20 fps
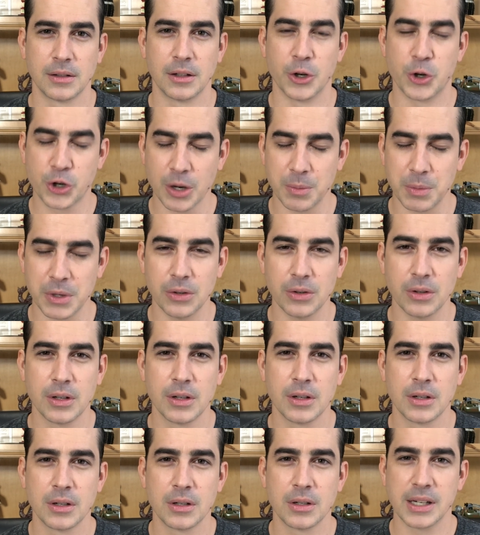a tribute
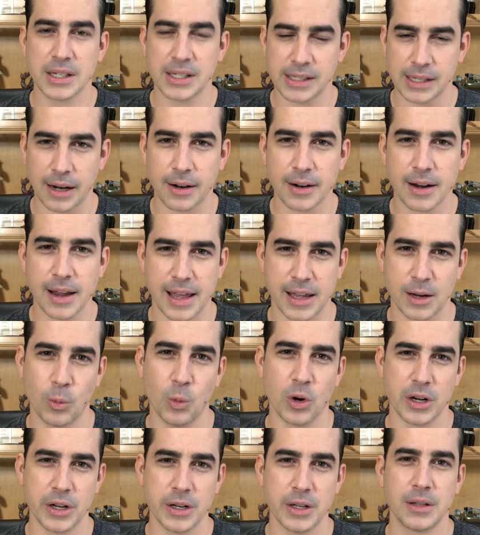to Sarah
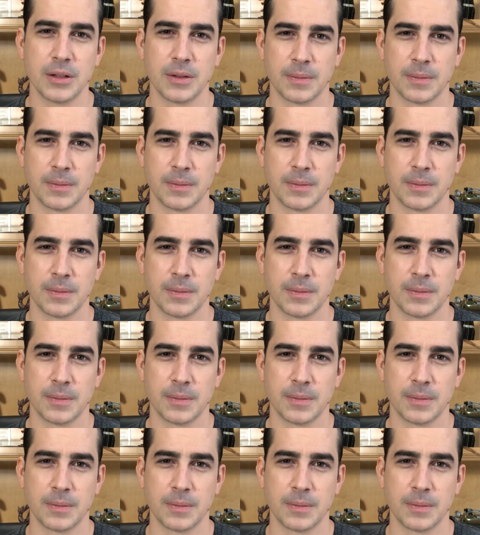Ann Wood.